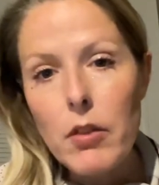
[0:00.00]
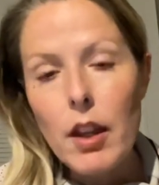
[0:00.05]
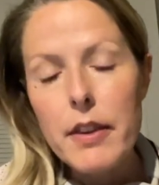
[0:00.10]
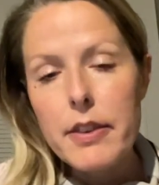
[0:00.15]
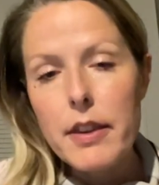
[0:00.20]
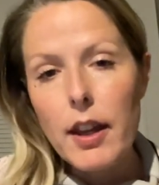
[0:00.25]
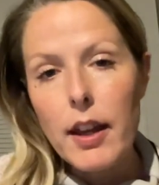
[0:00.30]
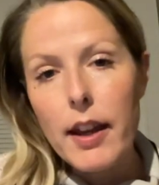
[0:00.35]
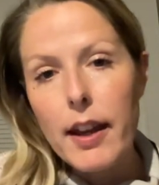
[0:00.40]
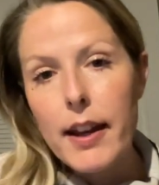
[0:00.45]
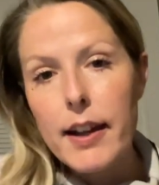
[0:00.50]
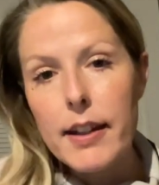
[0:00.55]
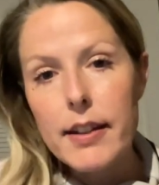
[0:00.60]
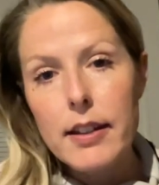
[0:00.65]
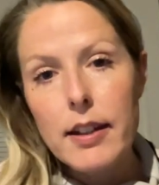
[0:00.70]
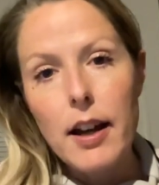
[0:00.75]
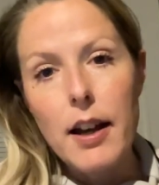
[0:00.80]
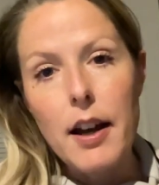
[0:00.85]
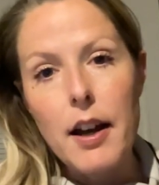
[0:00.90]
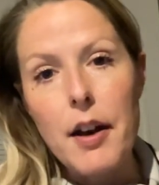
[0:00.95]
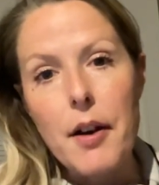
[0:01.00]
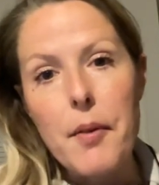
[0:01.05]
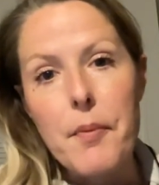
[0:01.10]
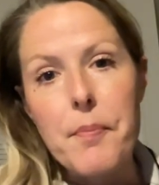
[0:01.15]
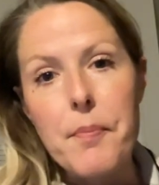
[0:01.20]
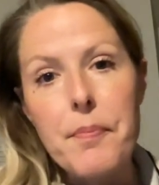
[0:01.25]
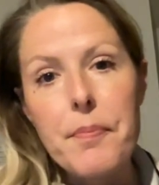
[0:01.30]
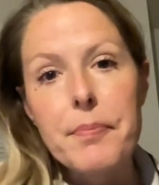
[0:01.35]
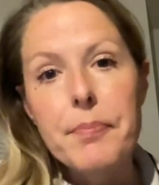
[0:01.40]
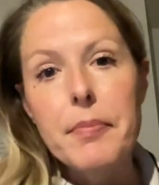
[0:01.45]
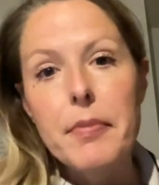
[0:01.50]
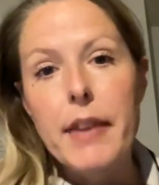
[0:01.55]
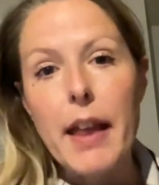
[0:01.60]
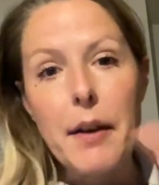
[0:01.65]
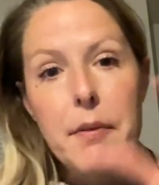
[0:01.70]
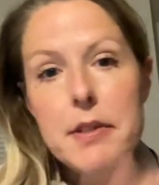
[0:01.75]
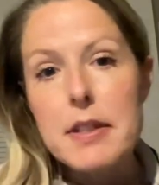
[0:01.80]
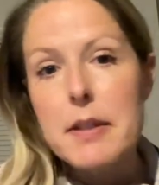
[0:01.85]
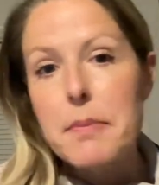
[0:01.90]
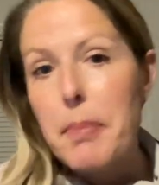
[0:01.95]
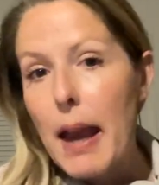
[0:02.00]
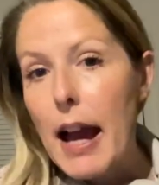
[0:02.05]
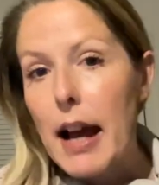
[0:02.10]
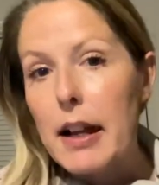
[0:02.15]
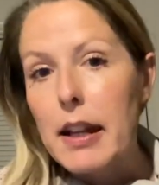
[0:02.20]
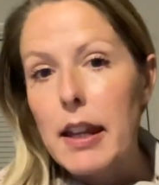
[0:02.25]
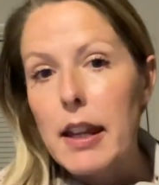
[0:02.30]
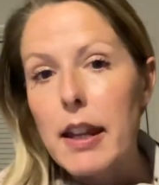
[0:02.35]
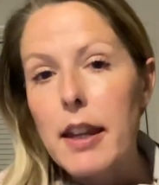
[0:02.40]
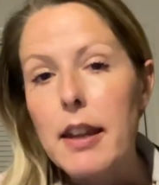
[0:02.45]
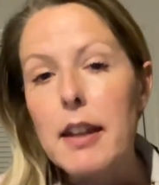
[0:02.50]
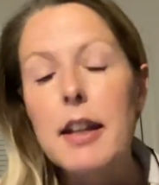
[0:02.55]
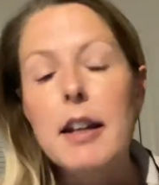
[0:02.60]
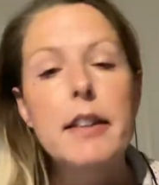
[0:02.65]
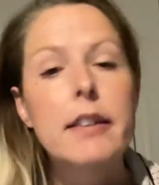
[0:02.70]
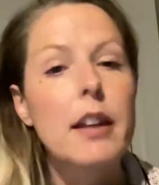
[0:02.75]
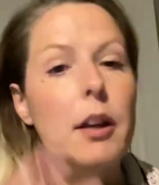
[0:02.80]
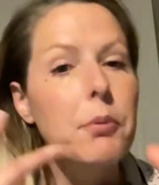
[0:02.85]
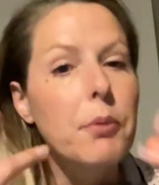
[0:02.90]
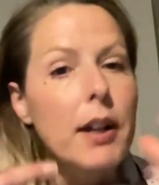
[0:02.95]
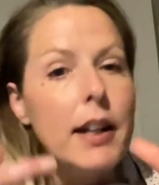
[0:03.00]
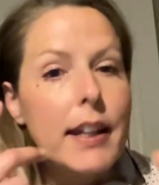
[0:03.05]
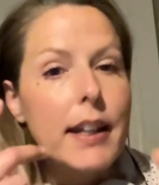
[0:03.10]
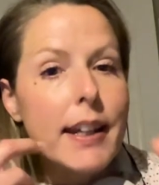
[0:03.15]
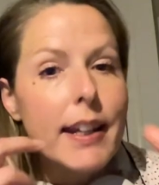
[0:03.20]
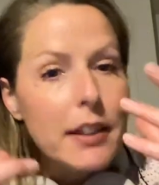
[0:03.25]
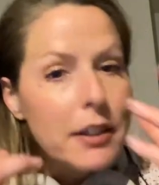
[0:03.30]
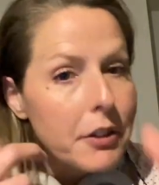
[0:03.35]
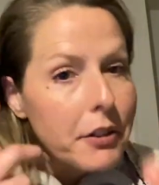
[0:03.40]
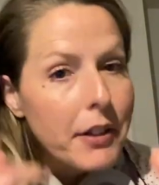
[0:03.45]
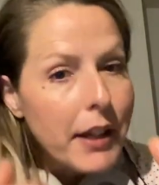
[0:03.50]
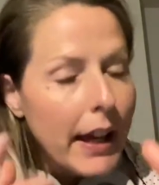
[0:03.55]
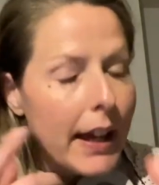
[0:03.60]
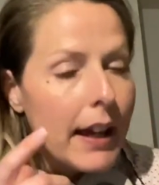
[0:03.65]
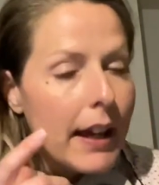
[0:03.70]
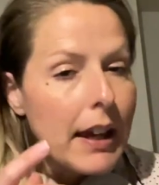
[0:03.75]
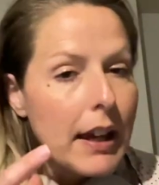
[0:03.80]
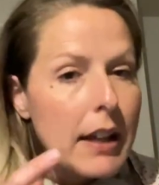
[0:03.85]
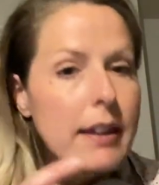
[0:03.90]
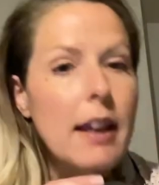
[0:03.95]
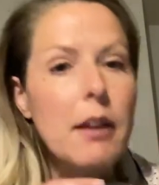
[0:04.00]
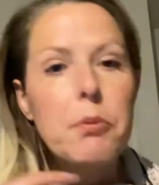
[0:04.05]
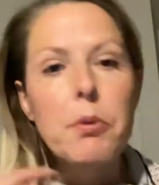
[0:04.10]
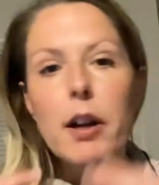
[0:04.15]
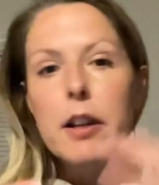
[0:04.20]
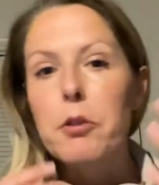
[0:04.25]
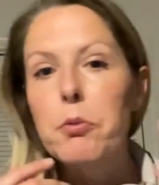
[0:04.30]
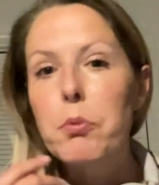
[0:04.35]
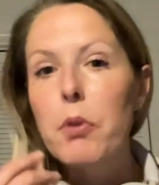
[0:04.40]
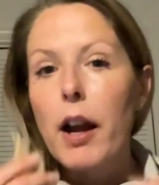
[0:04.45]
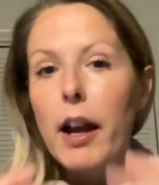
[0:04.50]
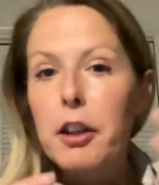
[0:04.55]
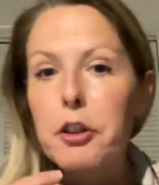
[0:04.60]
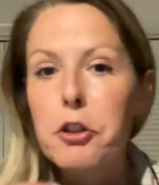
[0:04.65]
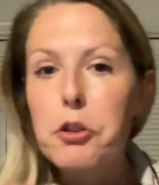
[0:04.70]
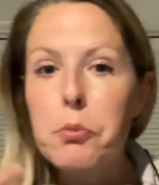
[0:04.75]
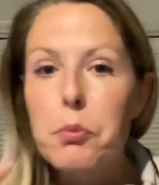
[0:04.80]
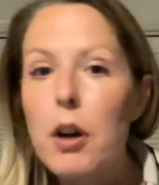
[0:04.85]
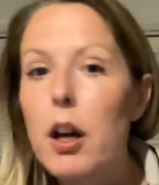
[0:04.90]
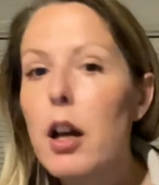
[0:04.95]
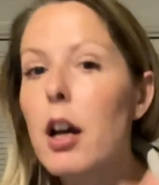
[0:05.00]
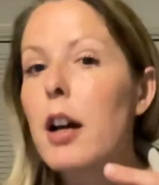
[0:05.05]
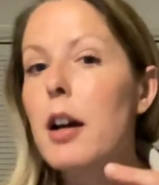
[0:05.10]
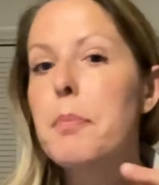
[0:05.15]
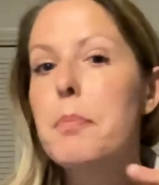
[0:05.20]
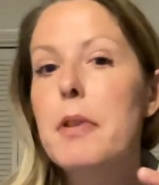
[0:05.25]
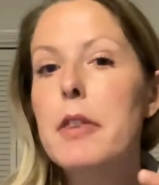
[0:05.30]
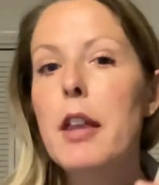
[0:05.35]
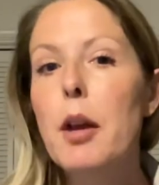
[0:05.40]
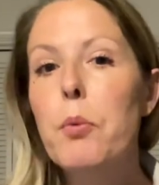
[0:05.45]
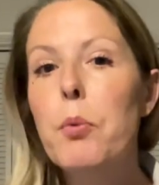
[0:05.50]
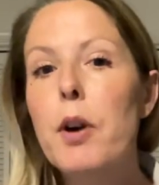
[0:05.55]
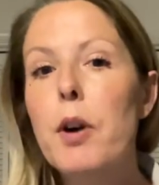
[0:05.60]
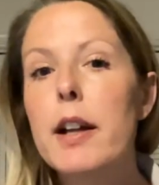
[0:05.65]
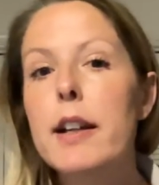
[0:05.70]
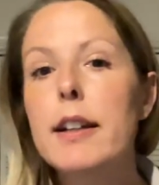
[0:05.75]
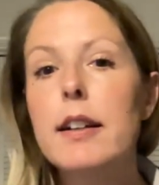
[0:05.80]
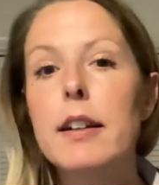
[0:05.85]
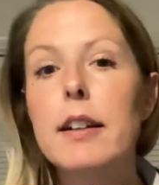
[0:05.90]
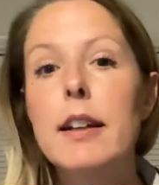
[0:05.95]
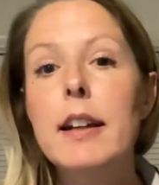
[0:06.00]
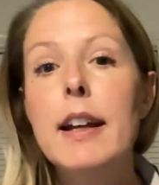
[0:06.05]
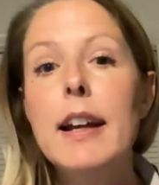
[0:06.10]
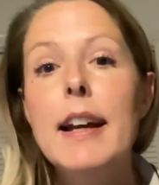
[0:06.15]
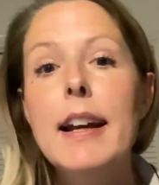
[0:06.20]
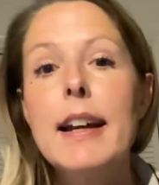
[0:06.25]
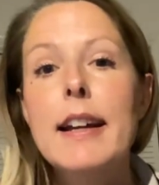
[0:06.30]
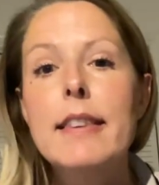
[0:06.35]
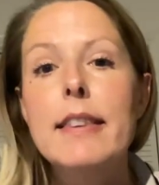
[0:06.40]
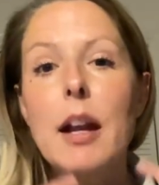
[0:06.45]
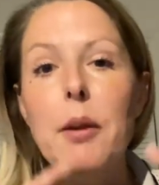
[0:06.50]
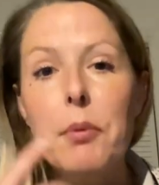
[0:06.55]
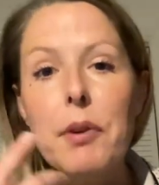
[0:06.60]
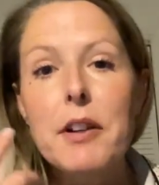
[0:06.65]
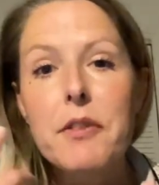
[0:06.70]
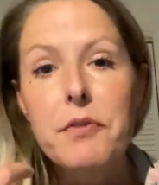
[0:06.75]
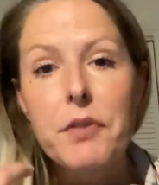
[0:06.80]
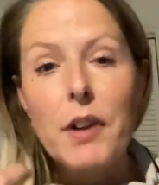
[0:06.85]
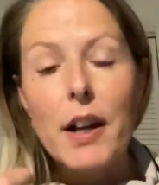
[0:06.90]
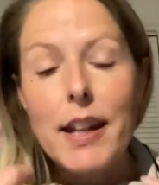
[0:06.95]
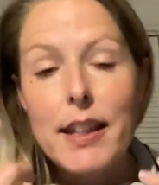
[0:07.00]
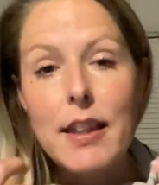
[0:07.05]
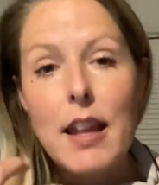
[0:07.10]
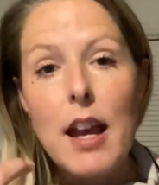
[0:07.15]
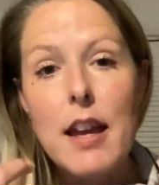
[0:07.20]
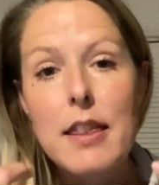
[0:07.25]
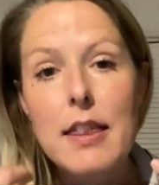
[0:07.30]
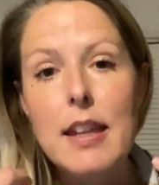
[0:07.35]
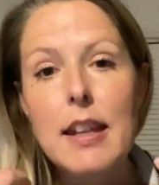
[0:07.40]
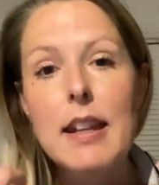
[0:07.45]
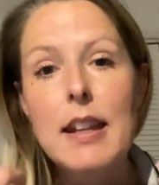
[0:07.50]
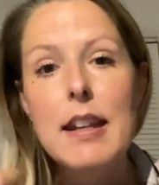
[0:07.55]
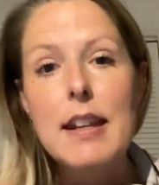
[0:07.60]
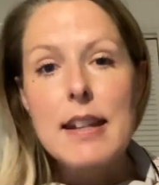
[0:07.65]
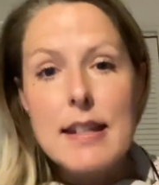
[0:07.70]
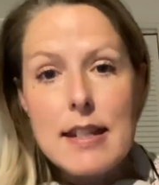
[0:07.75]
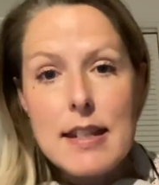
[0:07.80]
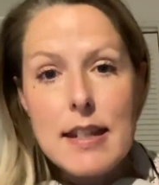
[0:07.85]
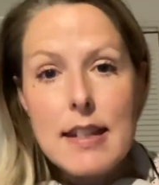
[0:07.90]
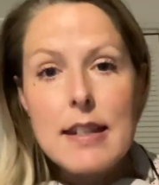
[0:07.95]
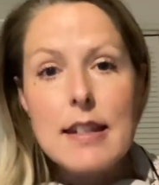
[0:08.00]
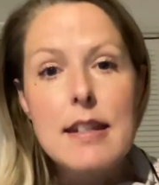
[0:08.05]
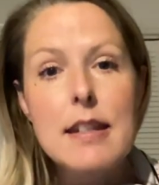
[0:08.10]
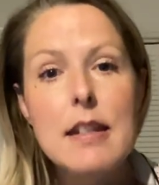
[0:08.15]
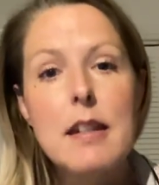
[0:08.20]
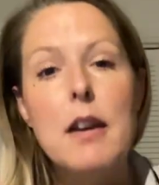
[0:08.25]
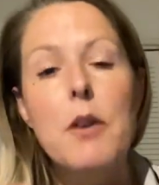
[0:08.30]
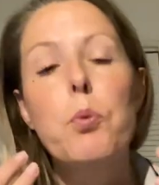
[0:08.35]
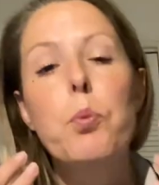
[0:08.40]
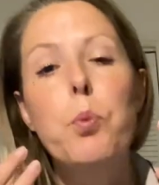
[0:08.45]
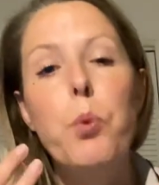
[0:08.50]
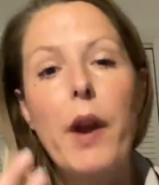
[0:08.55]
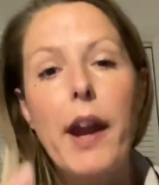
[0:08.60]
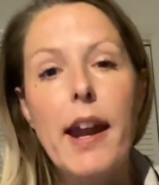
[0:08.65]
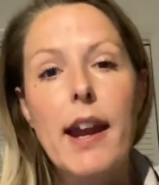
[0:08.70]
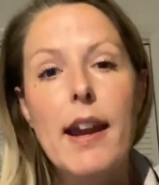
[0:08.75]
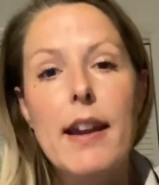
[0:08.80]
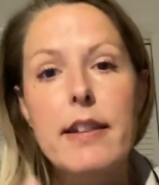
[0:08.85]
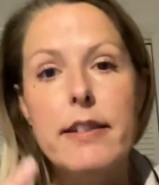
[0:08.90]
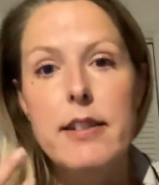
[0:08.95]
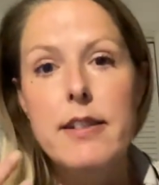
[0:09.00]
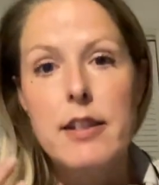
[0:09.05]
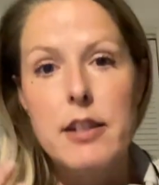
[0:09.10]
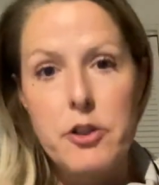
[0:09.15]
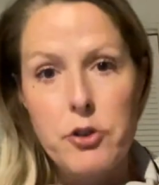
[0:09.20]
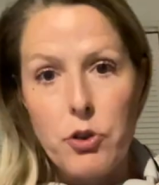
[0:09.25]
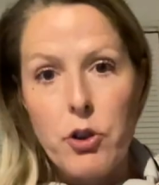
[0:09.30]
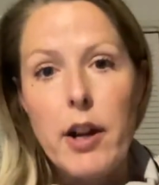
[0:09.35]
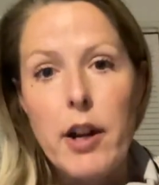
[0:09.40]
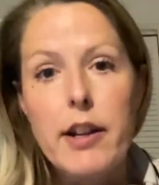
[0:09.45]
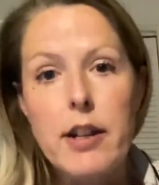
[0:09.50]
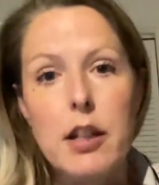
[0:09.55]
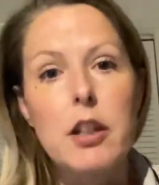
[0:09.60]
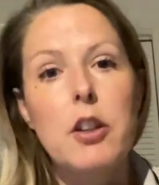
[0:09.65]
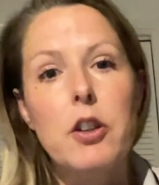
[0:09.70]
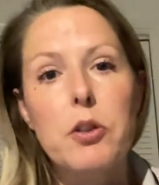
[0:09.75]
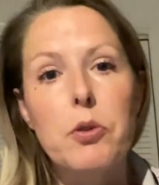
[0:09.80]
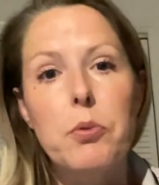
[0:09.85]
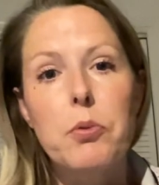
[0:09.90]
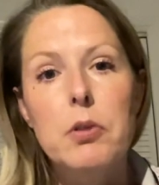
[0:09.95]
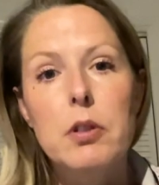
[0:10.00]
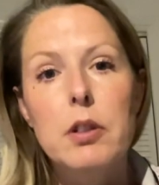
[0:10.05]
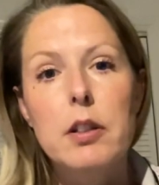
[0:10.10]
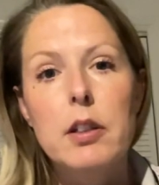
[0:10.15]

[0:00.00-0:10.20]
that um, that was a baddie. They want to get in your head. They want to rile you up. They want to they want to find the easiest way to discredit you.